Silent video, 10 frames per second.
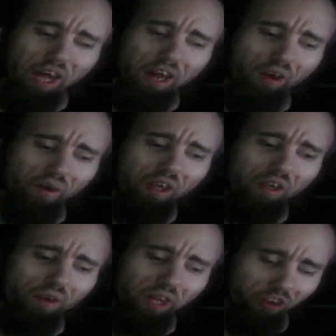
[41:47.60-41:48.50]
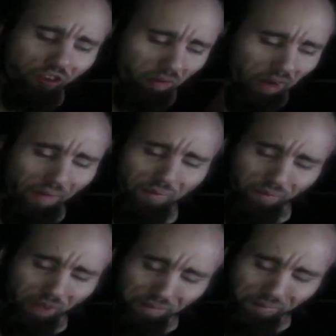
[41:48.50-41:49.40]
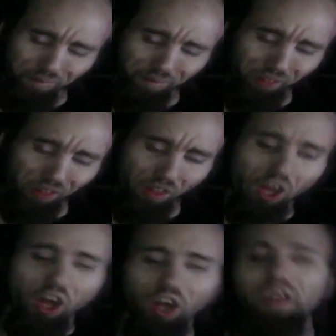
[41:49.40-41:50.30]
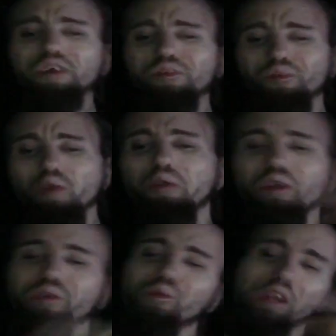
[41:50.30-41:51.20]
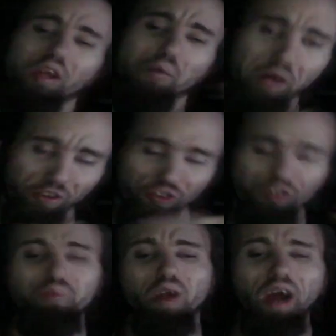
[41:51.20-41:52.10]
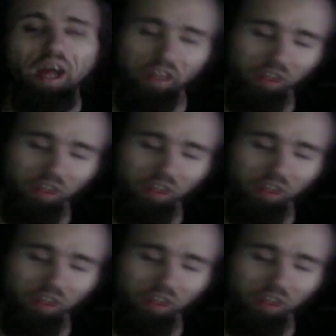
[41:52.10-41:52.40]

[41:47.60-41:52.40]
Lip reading: illegally entrapped me, these rumors wouldn't have been spread.